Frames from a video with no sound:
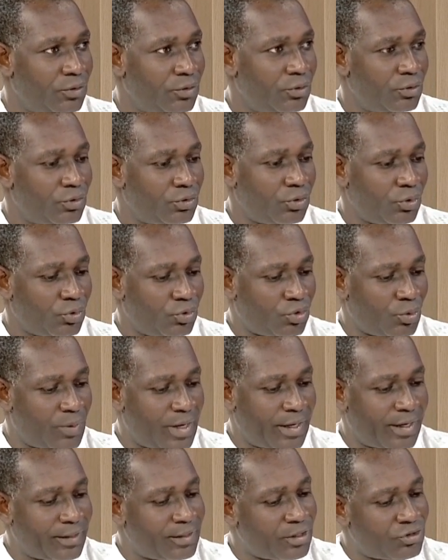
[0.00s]
So to my
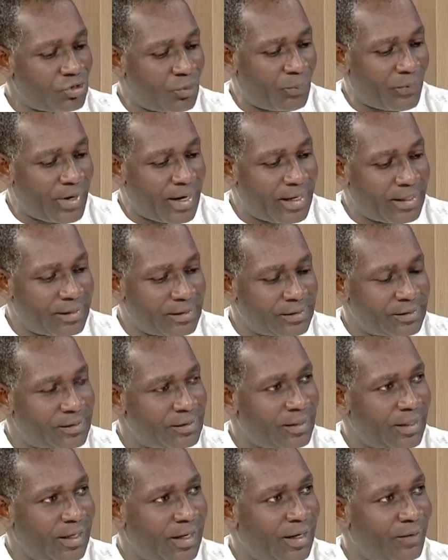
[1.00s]
greatest surprise,
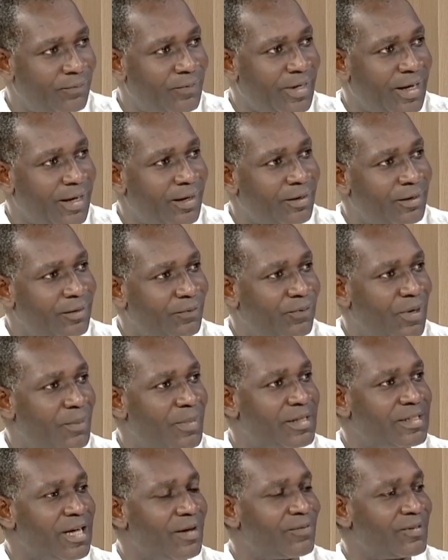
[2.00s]
after the
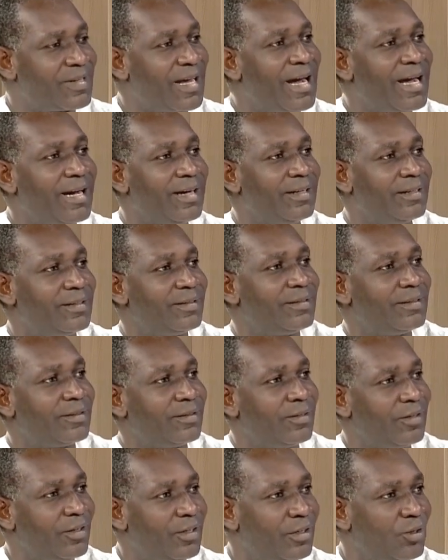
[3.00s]
farmers have signed,
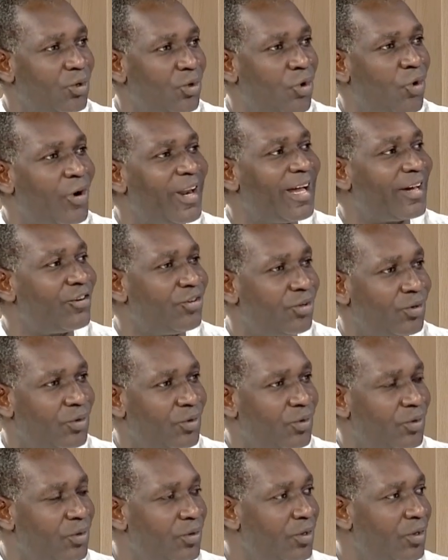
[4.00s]
you know, collection,
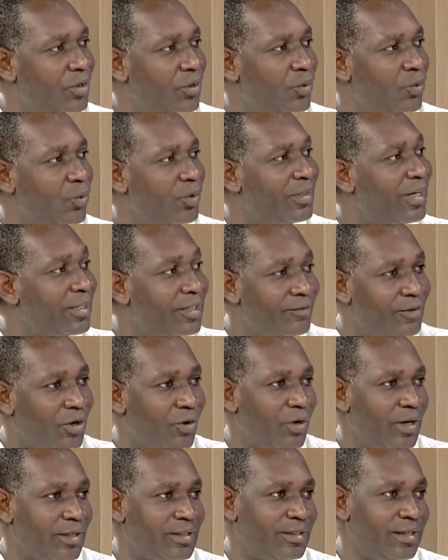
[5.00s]
without even
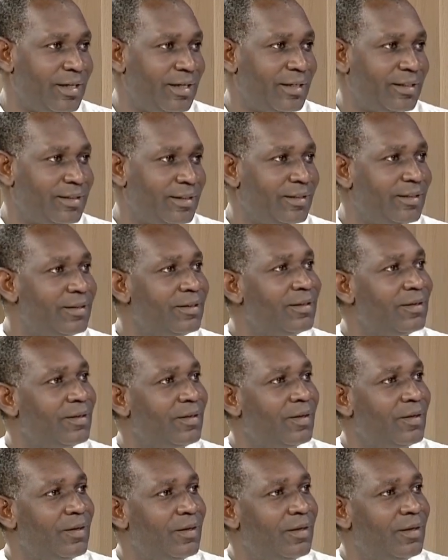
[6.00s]
collecting anything,
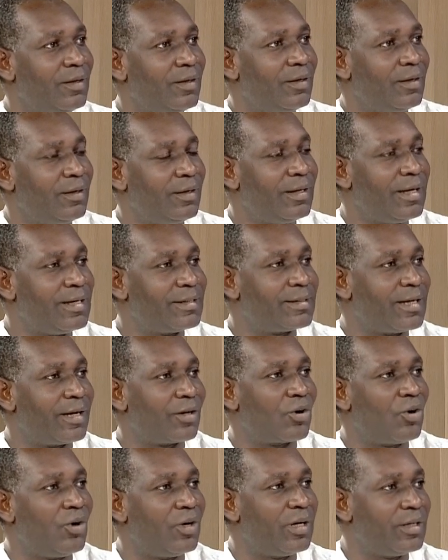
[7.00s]
NYSA
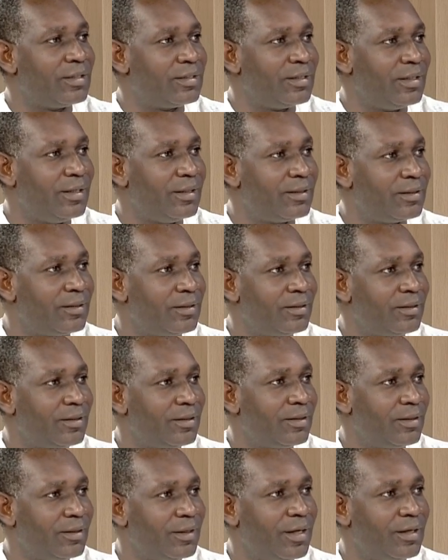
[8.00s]
called and said
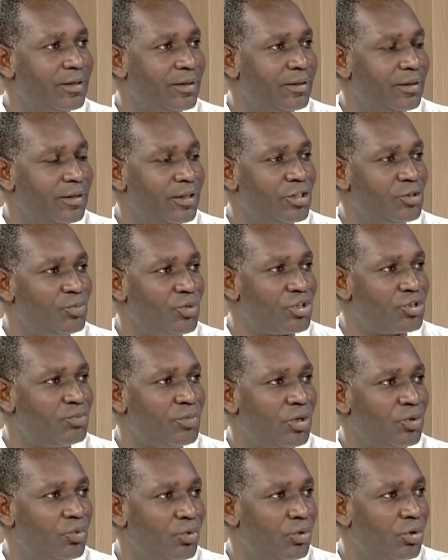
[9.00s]
that
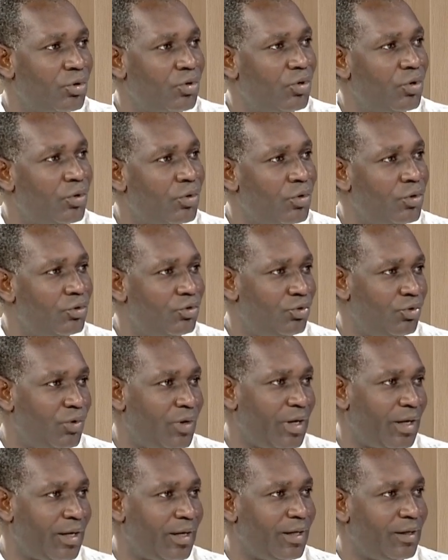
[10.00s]
disbursement will not
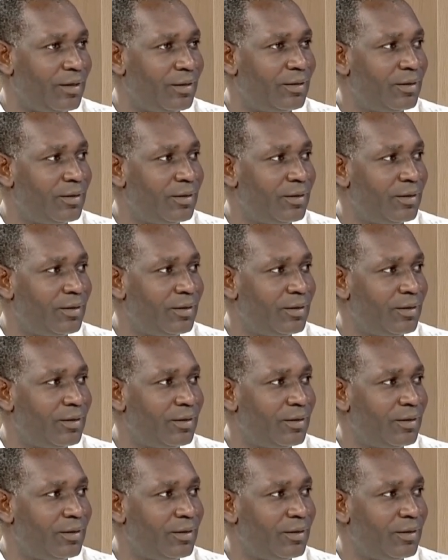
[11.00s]
continue again.